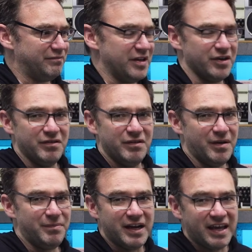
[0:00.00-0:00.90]
you know,
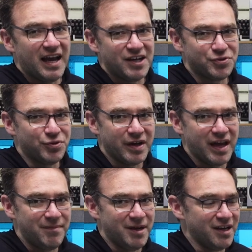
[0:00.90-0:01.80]
a bit of casual
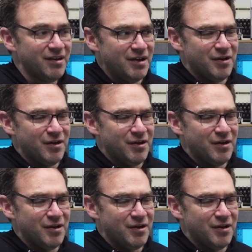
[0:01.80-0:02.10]
gaming